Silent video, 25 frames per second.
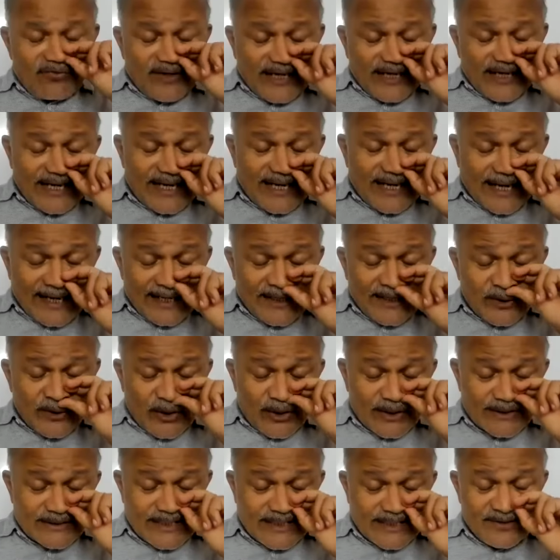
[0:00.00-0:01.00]
ferric
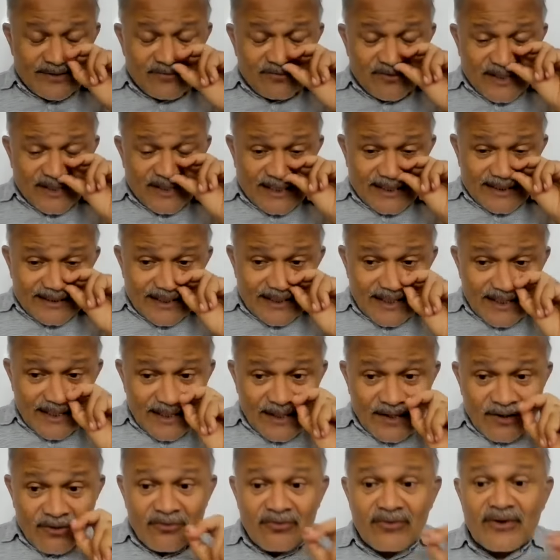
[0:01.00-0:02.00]
hydroxide with
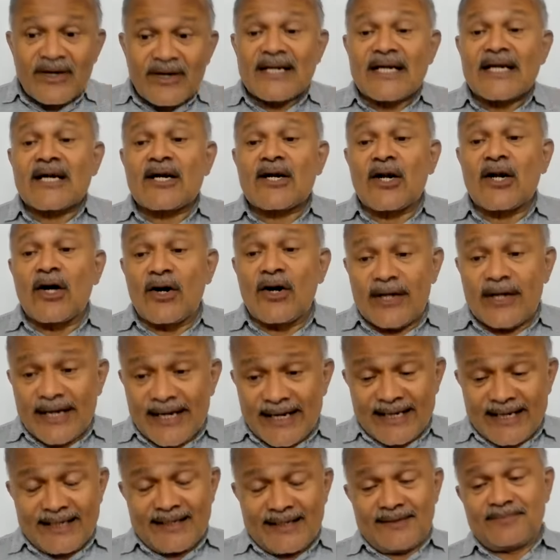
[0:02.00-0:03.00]
ferric
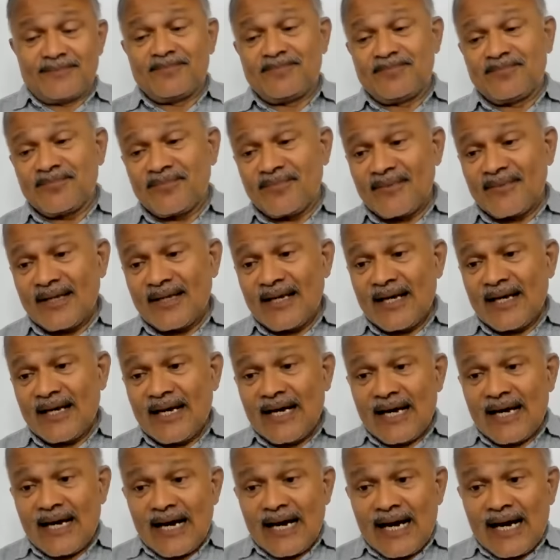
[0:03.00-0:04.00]
chloride.
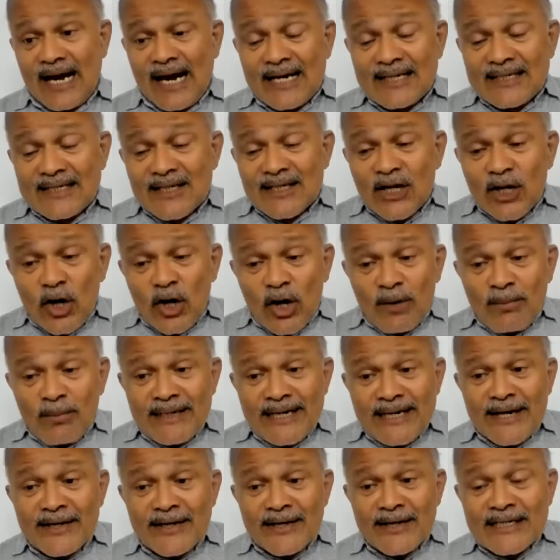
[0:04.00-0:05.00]
And the common
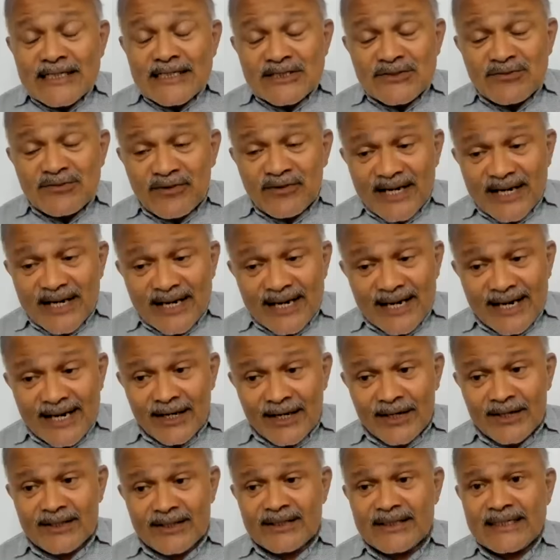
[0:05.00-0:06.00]
ion is ferric
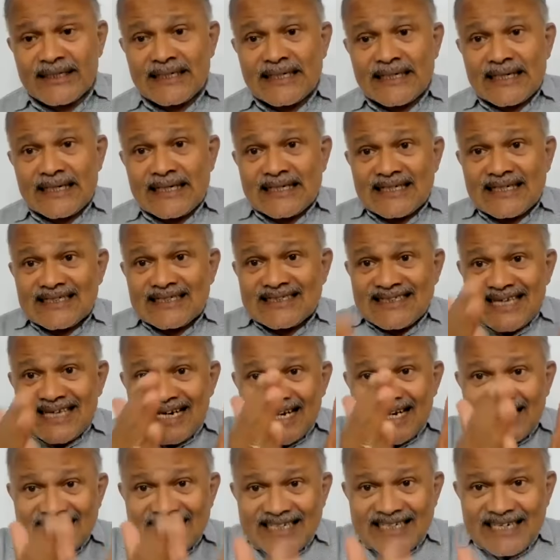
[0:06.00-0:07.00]
ion. It is
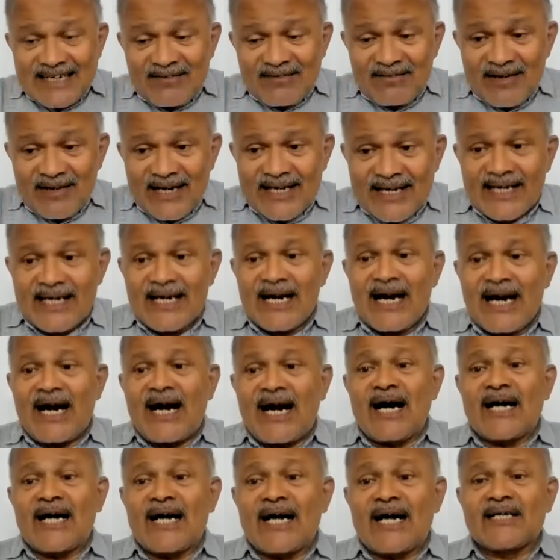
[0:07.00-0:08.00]
selectively
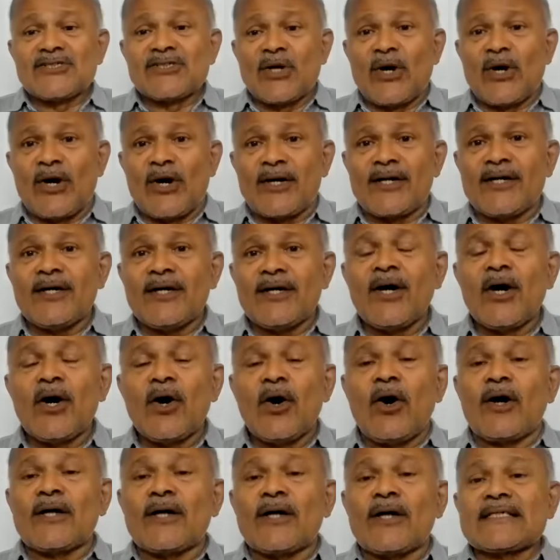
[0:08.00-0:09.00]
adsorbed on
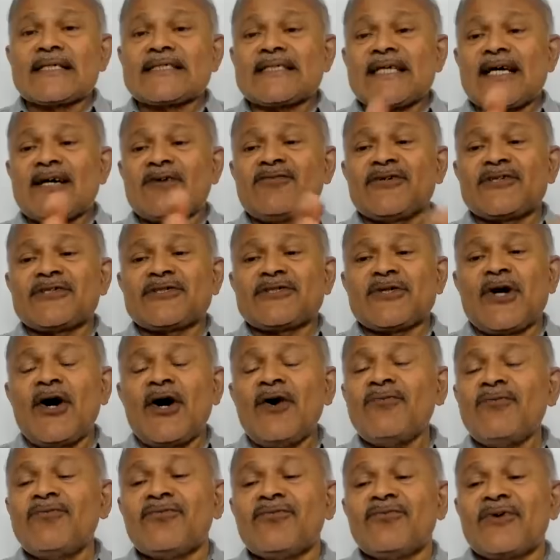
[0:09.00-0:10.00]
the surface
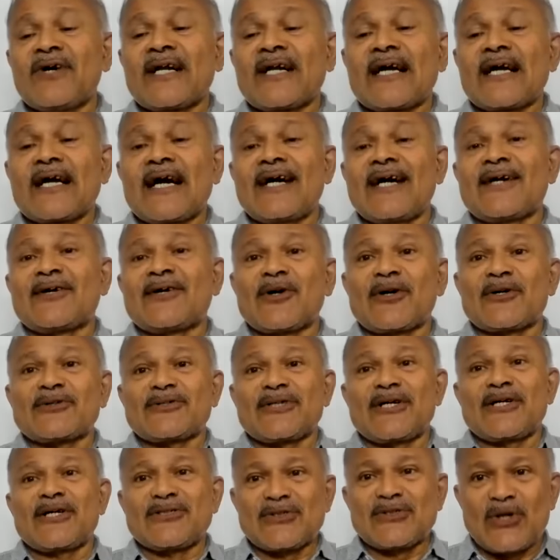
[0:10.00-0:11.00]
of ferric
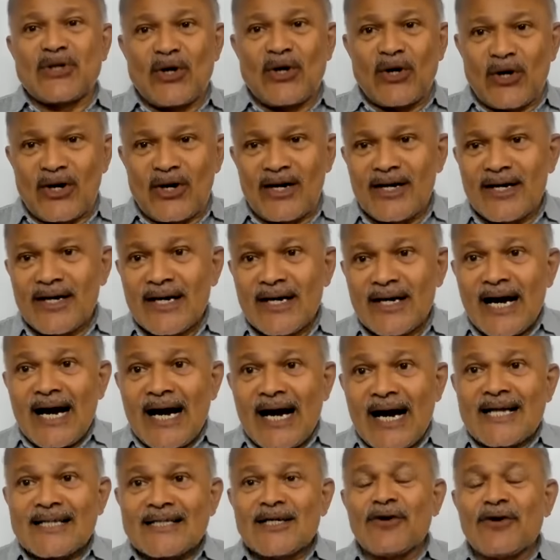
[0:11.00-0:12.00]
hydroxide salt,
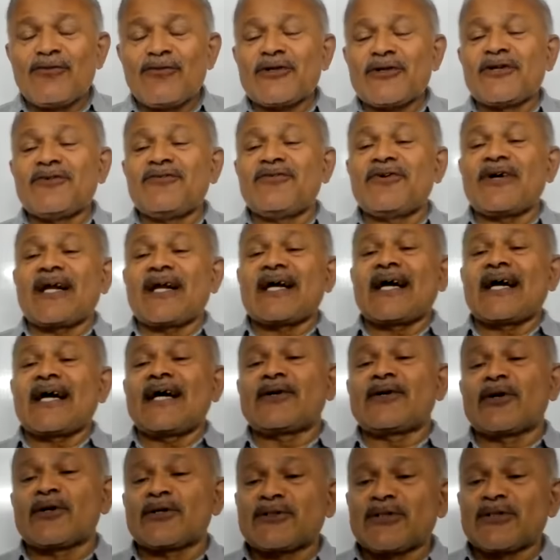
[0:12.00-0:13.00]
and therefore the ferric
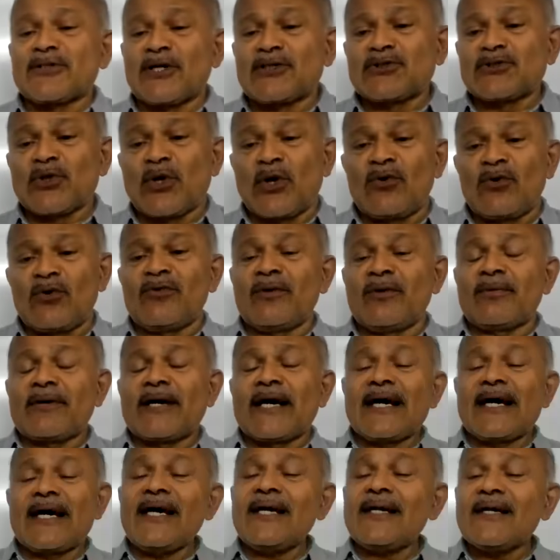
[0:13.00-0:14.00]
hydroxide salt will
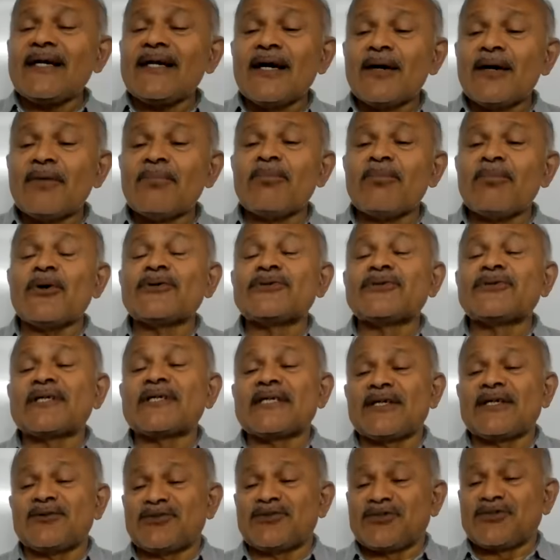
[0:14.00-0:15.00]
get
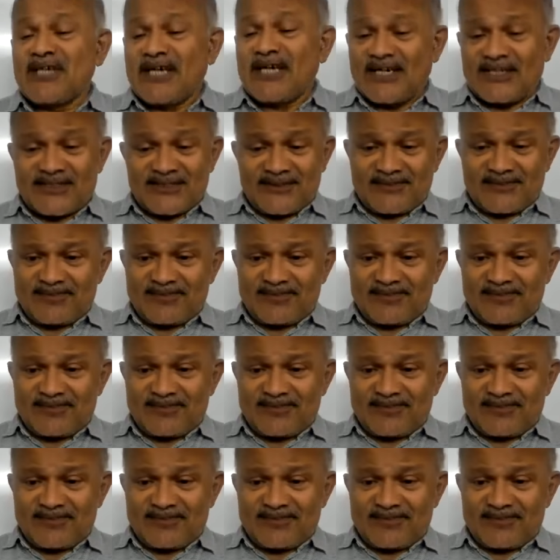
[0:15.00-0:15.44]
positive charge.